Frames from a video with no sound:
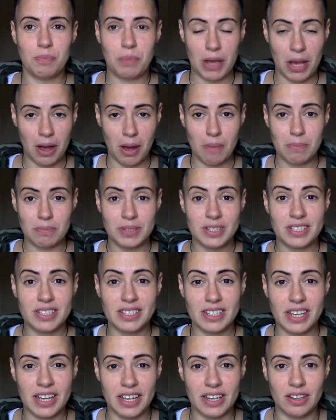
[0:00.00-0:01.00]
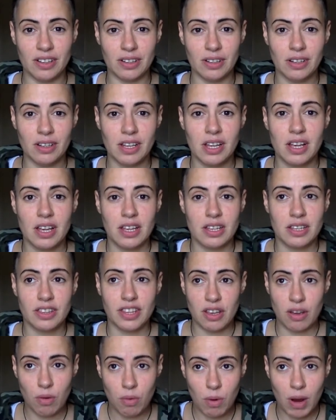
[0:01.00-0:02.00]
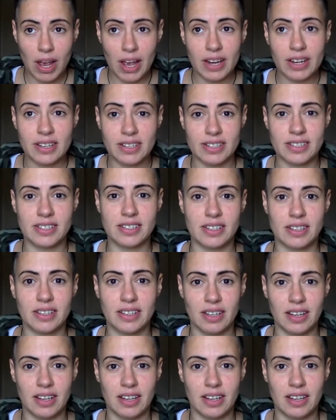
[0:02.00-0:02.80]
become still, the awareness,